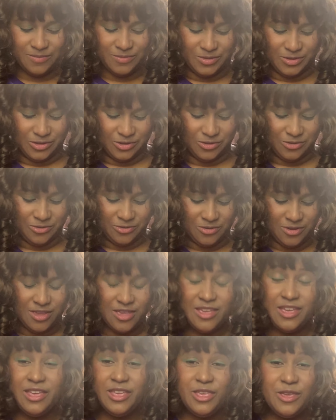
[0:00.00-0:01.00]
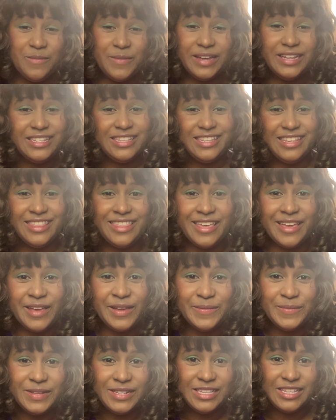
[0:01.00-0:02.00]
So you might see
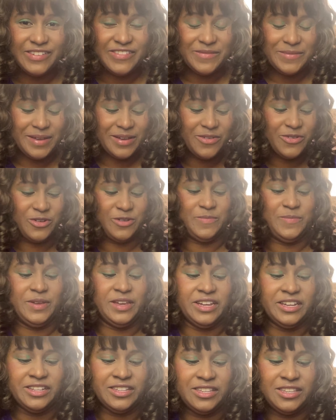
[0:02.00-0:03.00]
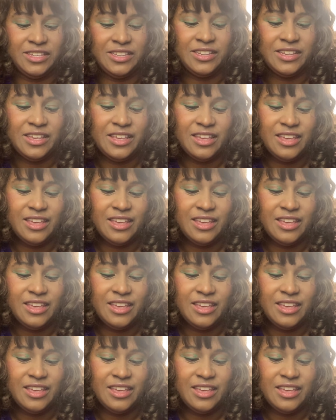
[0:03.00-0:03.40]
them in some of my court pics,